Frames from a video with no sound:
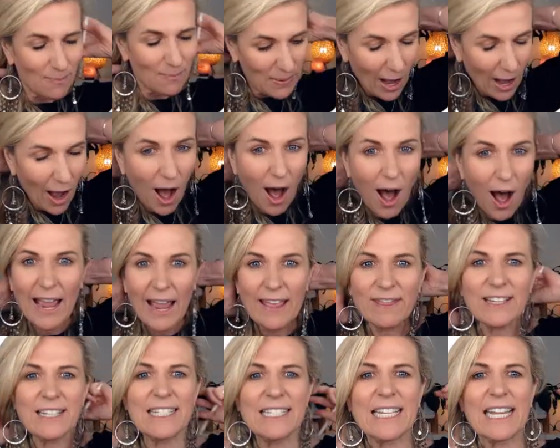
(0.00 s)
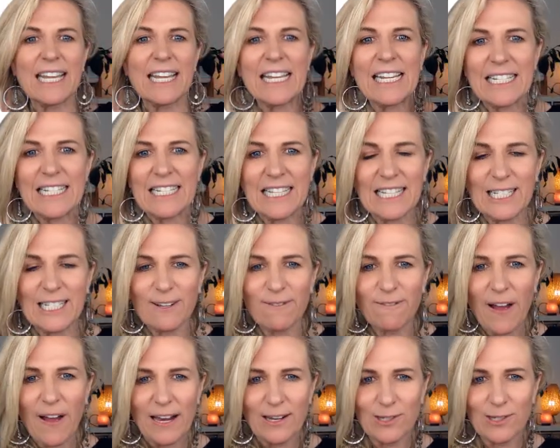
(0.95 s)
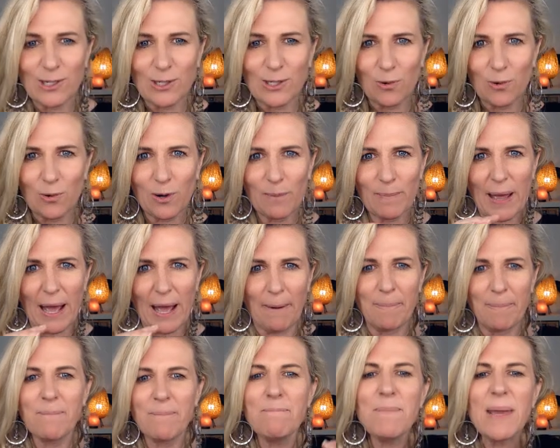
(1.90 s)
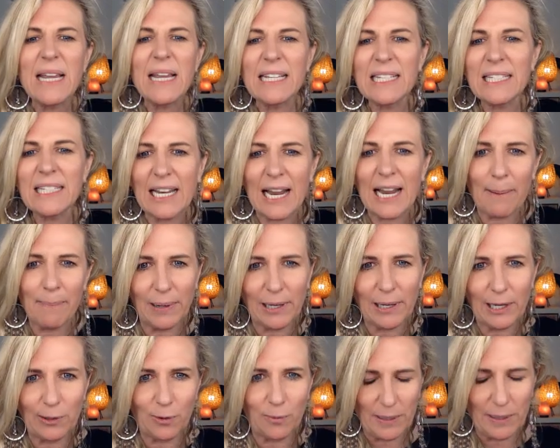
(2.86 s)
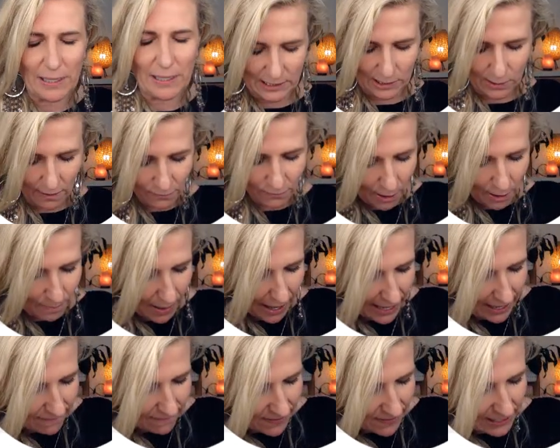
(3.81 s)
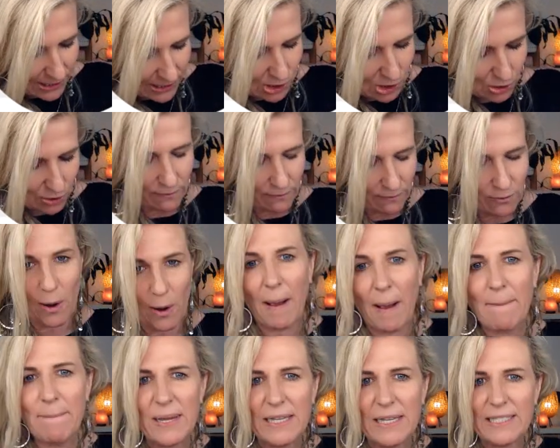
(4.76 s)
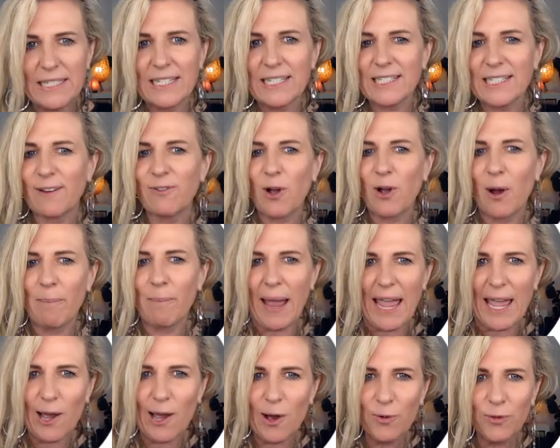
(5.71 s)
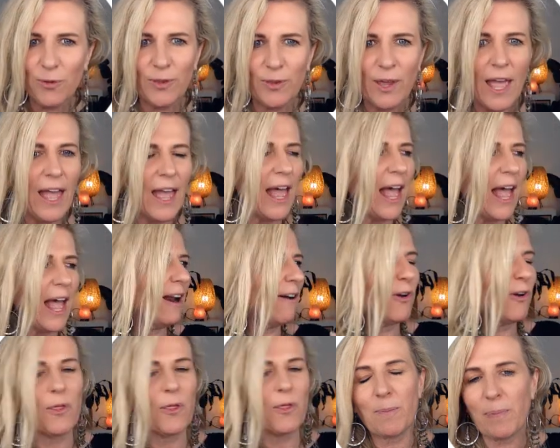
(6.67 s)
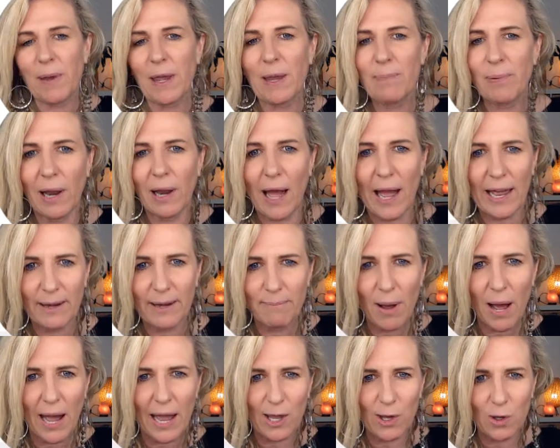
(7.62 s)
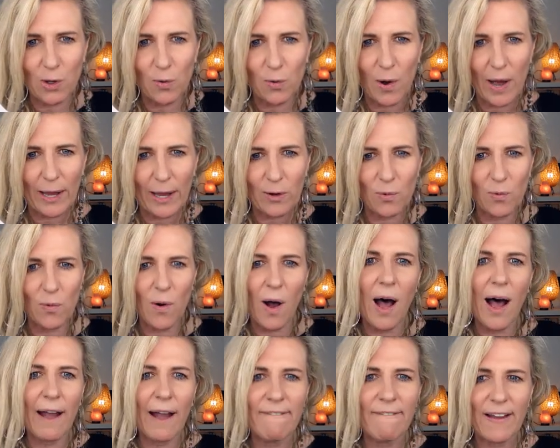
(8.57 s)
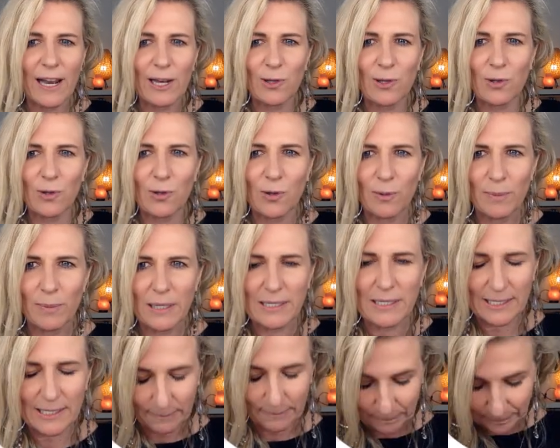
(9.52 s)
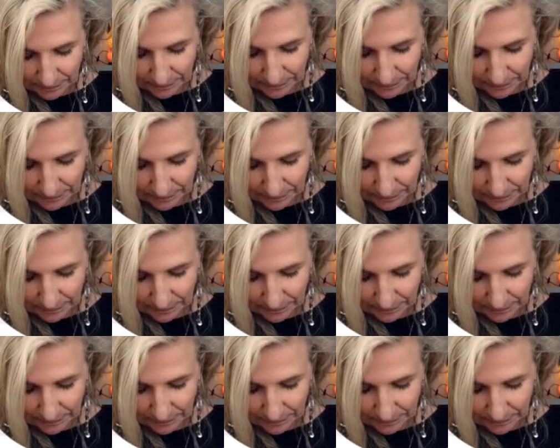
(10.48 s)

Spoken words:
behind the scenes that's fun to talk about. Mix it up a little bit. So I've got my adventure, I've got my business, I've got my health, and I've got the people I admire, who I call high value humans.